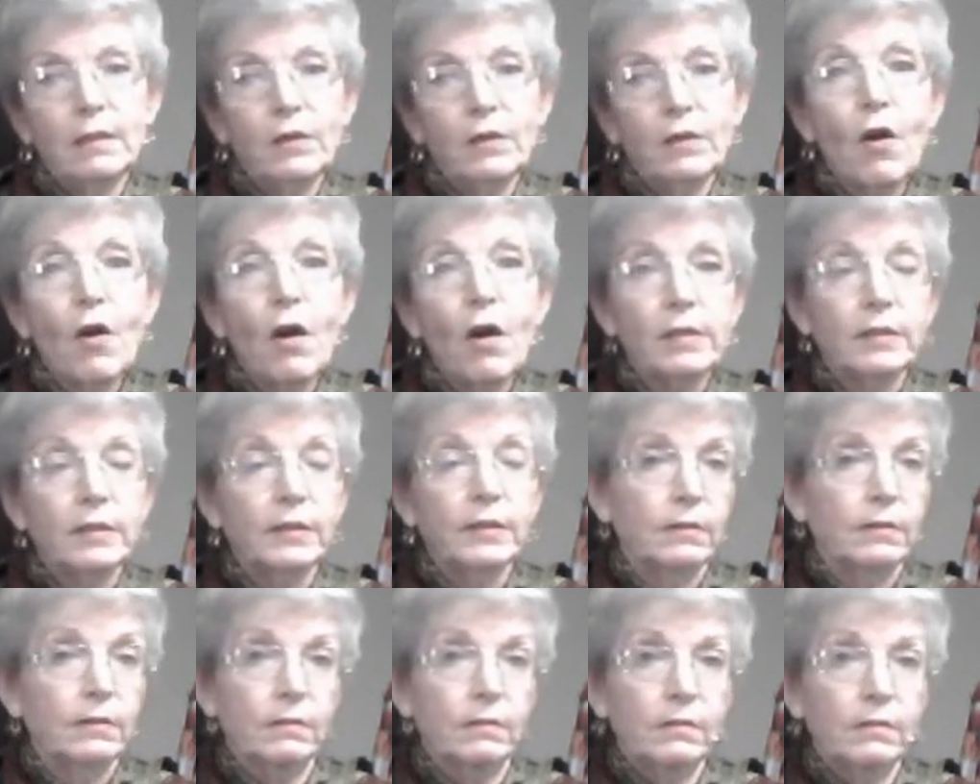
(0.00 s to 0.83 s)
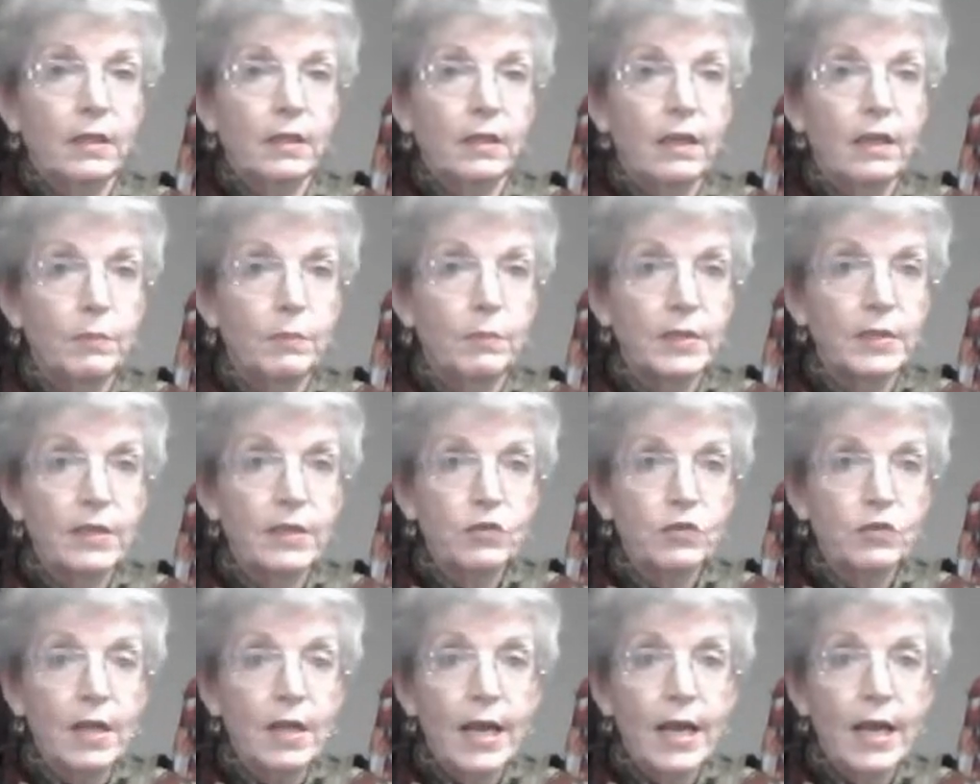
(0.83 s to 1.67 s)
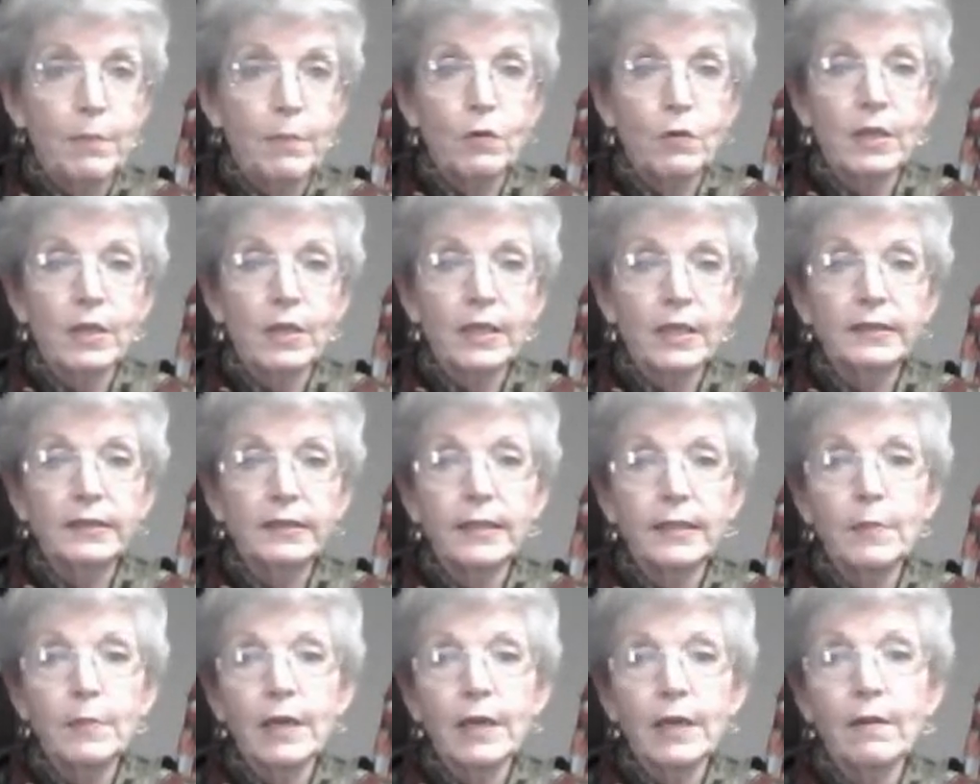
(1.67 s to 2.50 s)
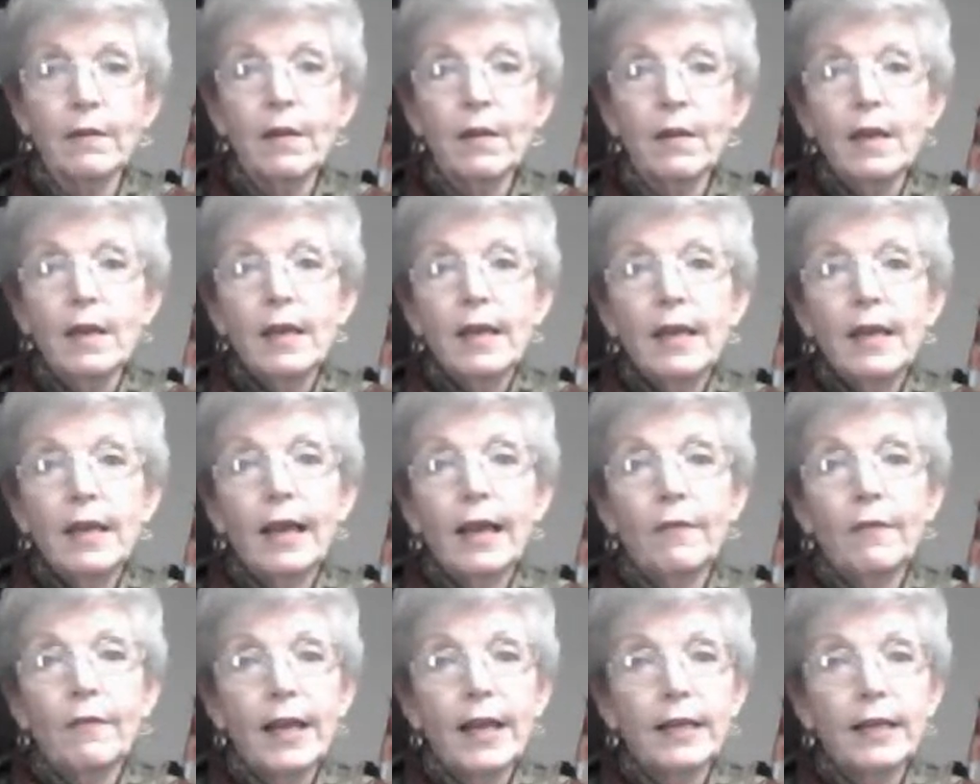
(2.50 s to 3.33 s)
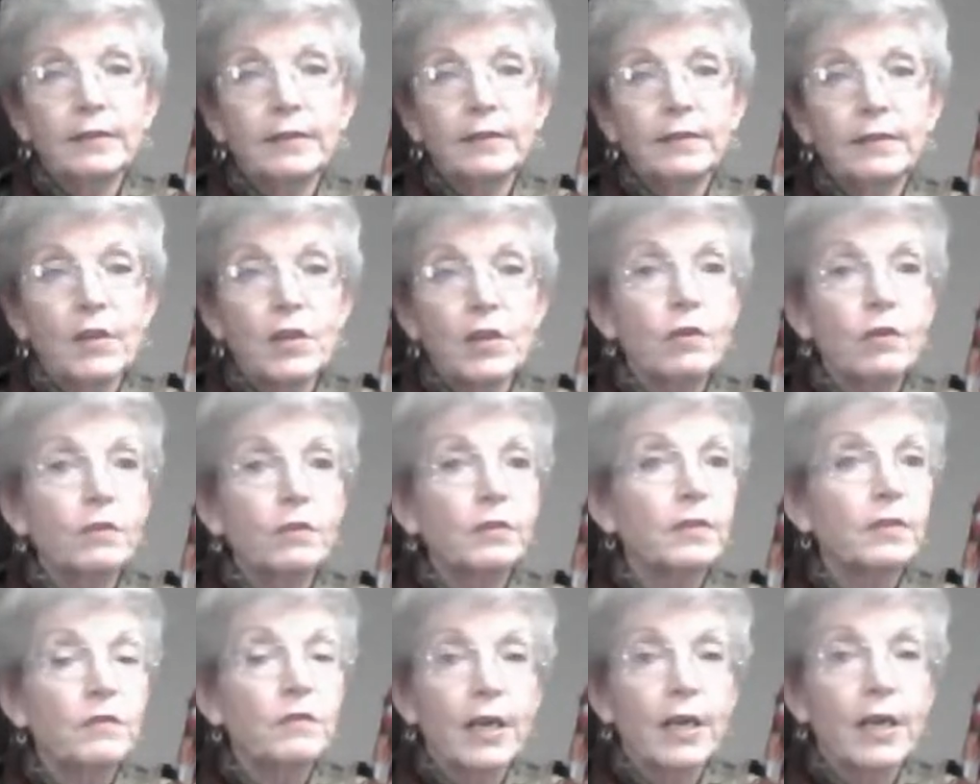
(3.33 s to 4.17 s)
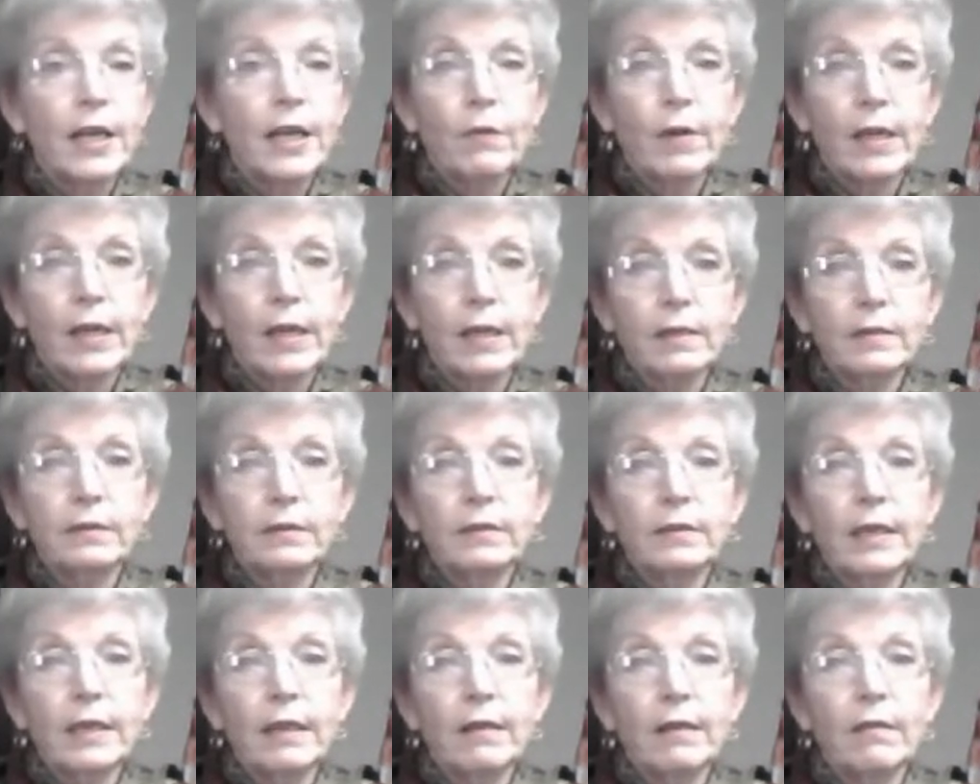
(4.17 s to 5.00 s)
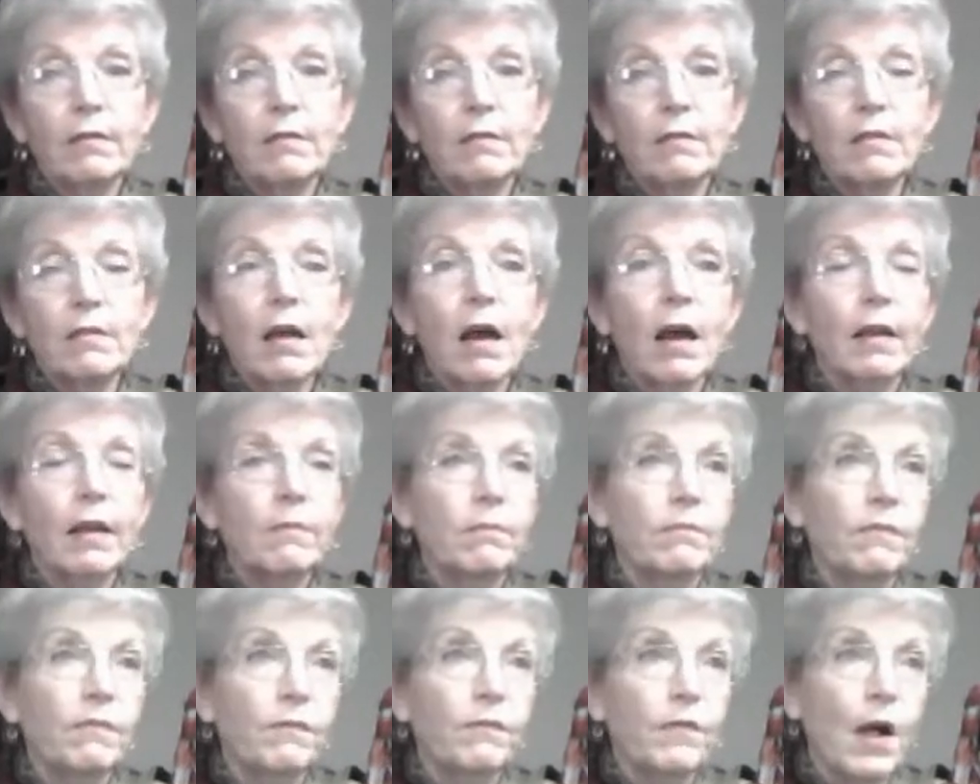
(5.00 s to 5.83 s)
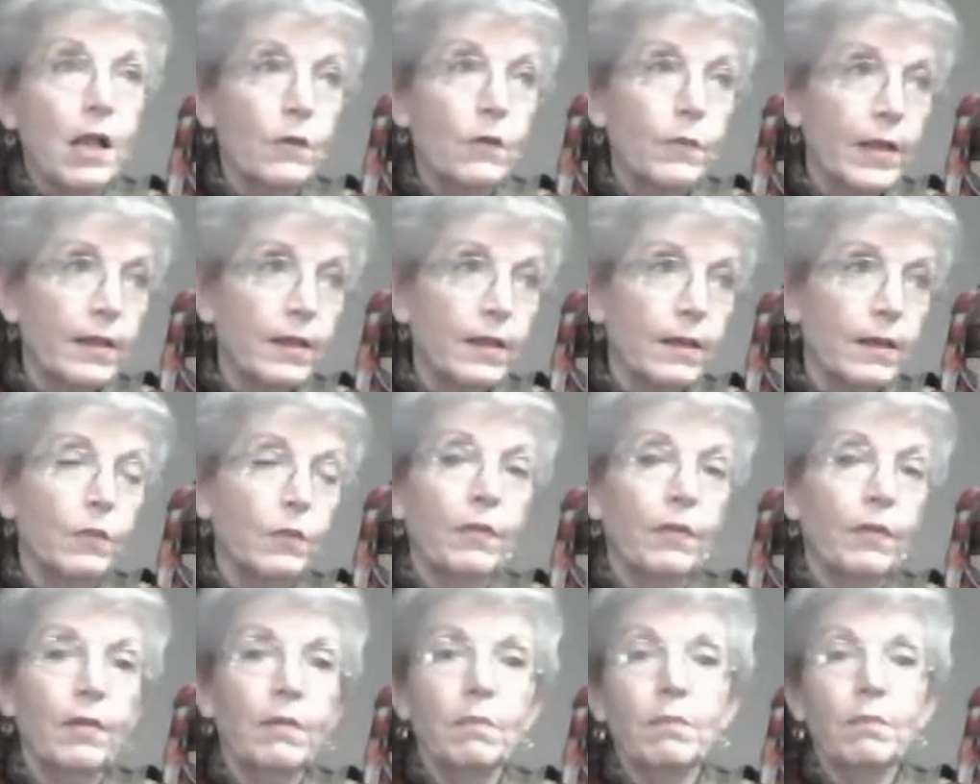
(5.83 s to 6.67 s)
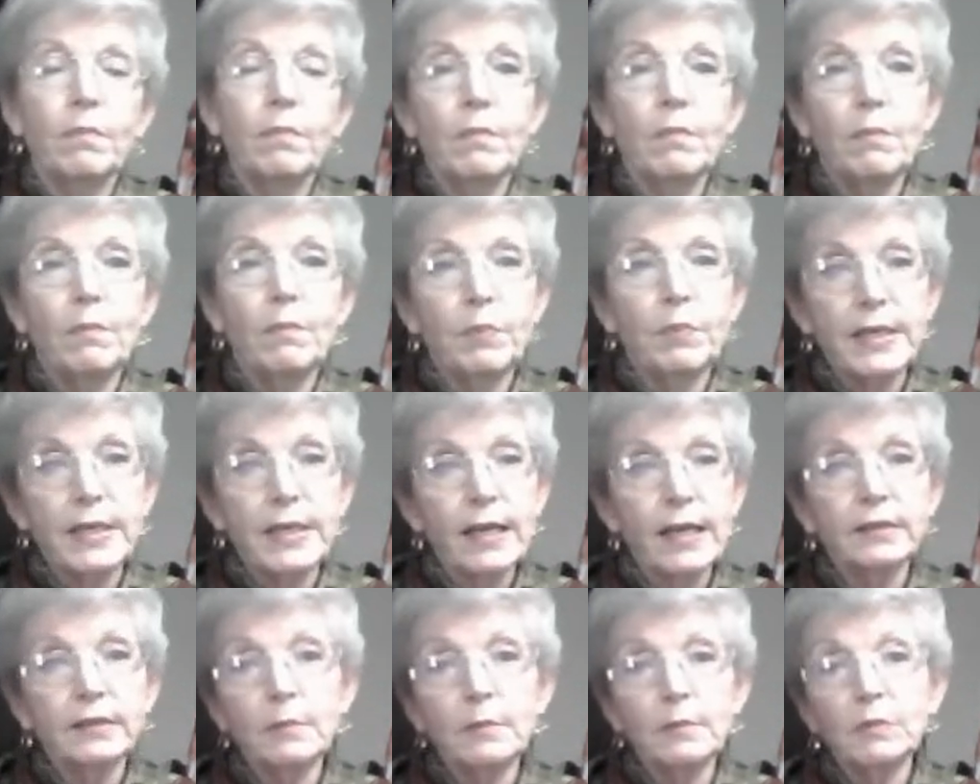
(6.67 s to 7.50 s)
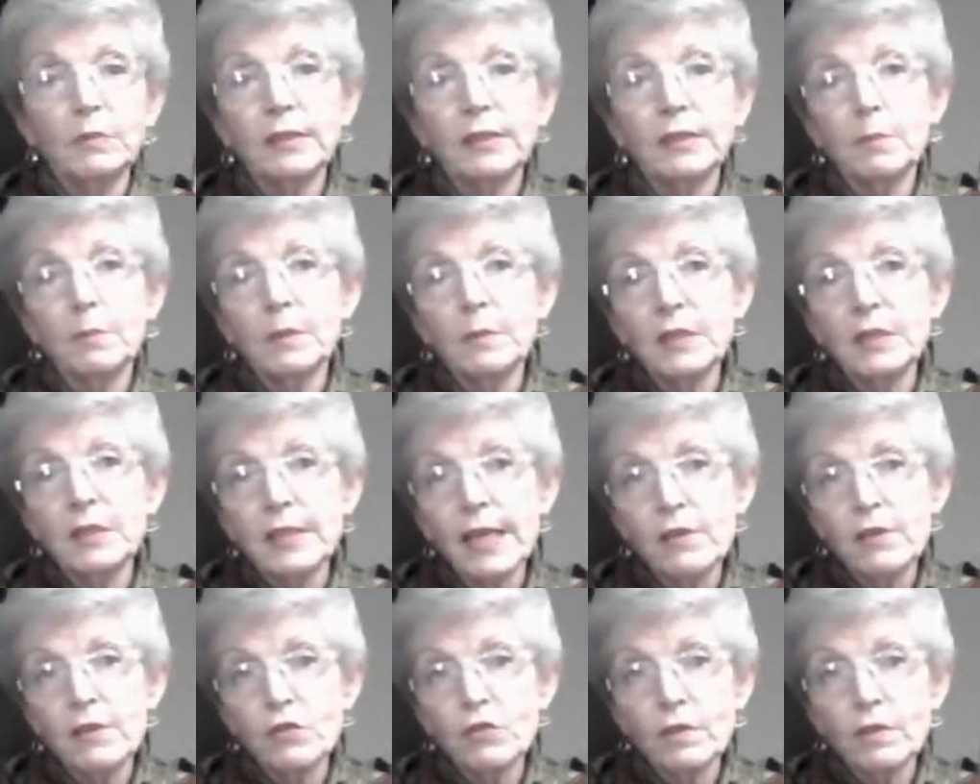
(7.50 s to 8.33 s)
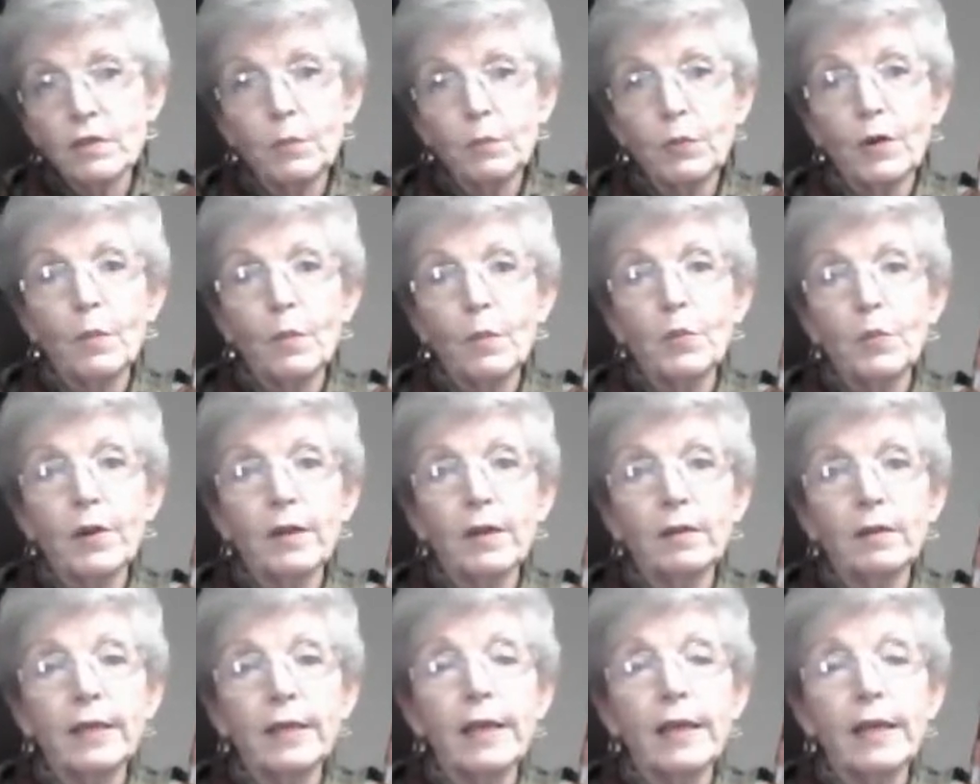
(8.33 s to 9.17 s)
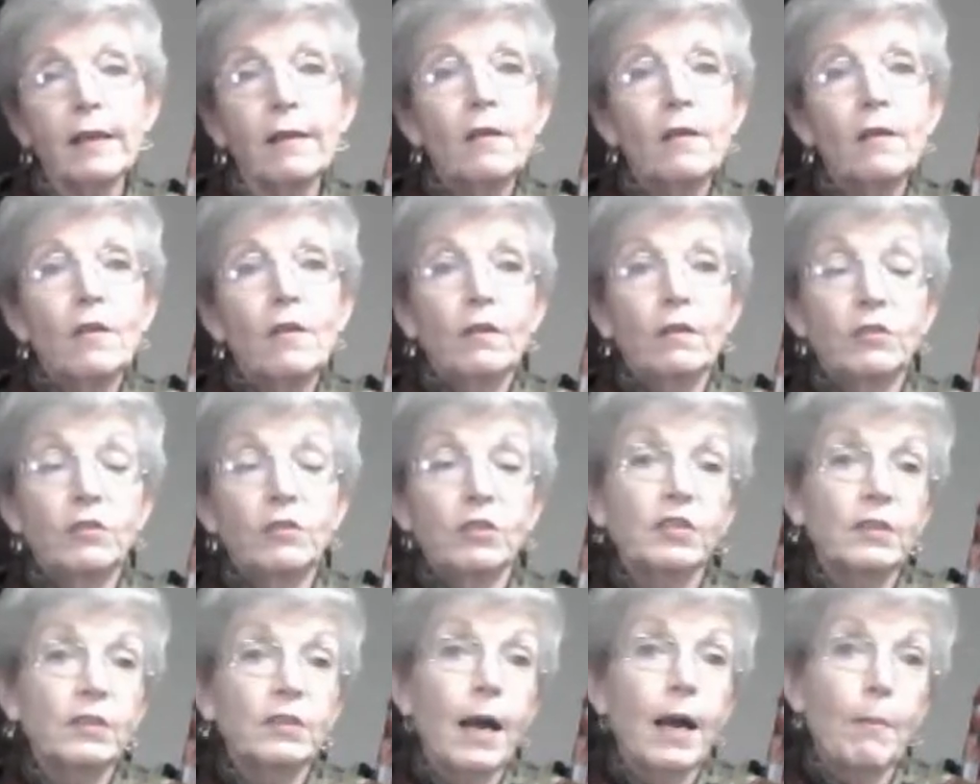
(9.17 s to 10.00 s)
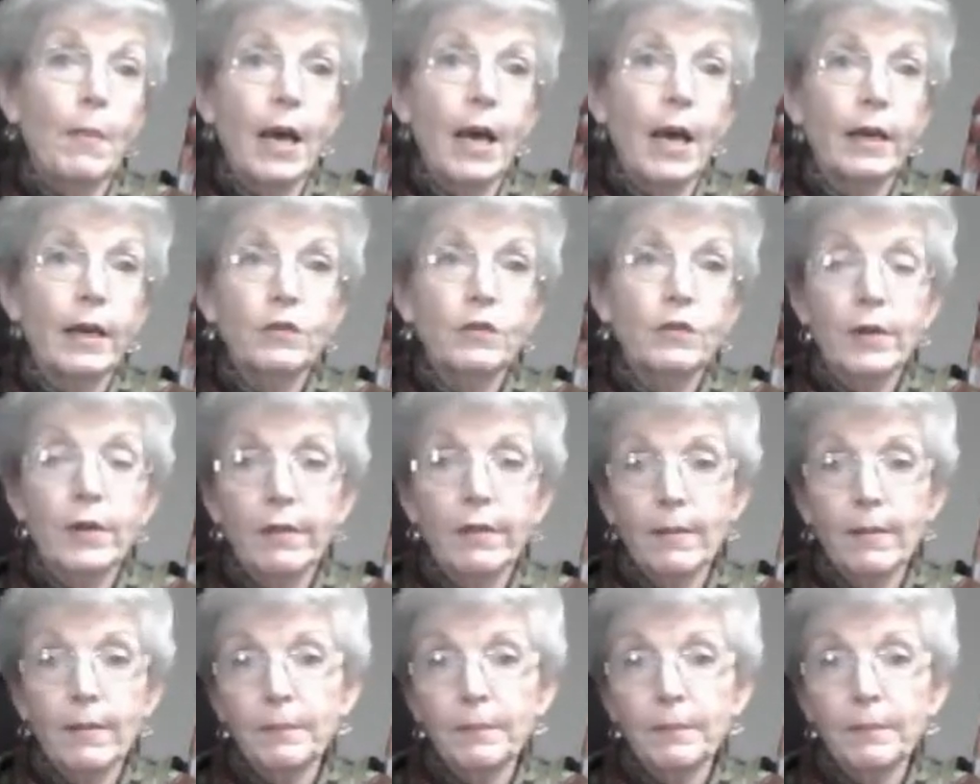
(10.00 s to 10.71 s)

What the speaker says: cause of potential hypoglycemia, and that's the use of diuretics and not following them with potassium supplementation appropriately, or just not monitoring